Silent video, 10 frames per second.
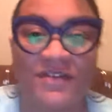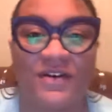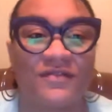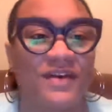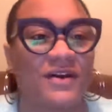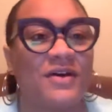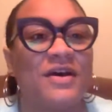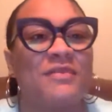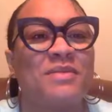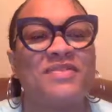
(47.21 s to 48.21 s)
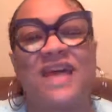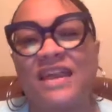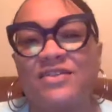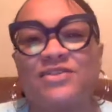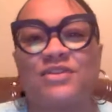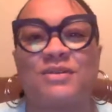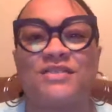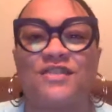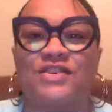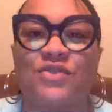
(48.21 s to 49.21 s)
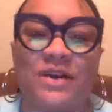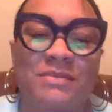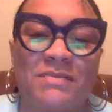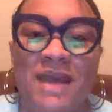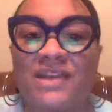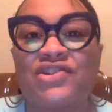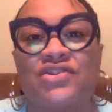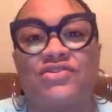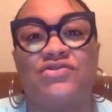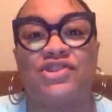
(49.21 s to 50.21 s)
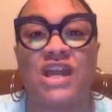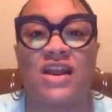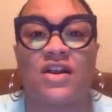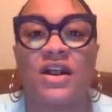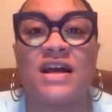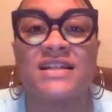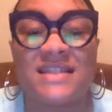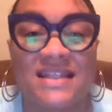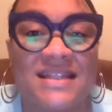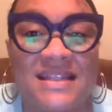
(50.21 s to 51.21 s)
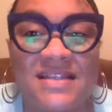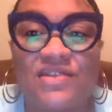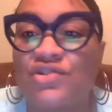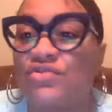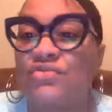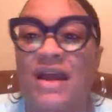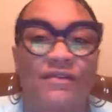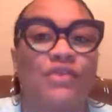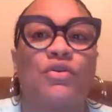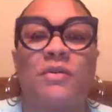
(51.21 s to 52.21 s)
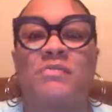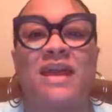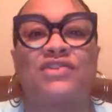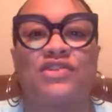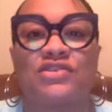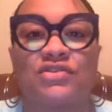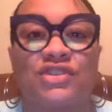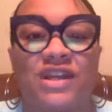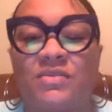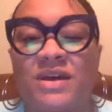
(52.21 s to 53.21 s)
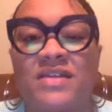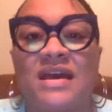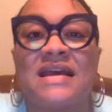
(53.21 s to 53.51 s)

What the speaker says: phone fell. But thank you so much for joining me. Make sure you share to every group and page you're associated with.